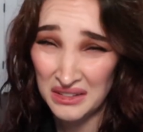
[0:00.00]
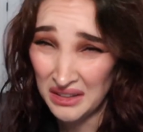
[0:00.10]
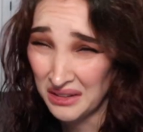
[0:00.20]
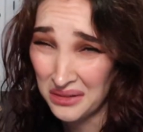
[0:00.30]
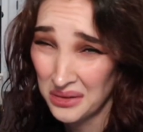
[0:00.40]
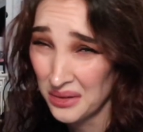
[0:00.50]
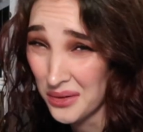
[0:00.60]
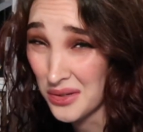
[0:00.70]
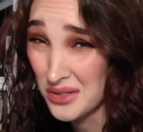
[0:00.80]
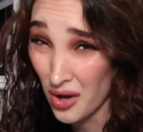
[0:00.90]
get a
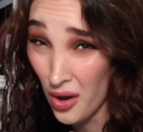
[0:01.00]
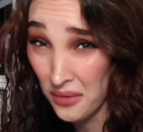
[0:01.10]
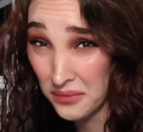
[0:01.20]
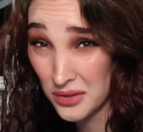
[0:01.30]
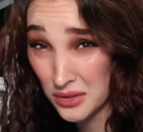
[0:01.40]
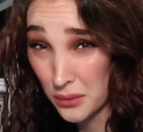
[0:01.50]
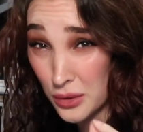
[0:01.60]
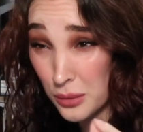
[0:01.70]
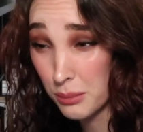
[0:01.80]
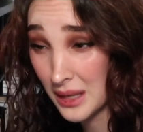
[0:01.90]
little soft, so
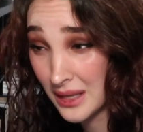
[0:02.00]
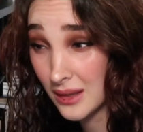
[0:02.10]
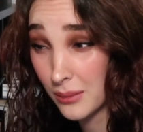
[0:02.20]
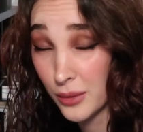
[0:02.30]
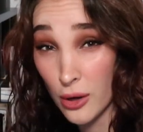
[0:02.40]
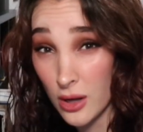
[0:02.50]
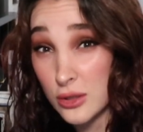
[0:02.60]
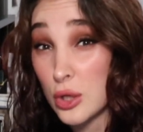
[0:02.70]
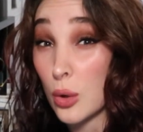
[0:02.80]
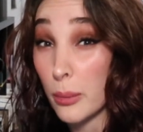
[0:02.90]
when you pin them they're not so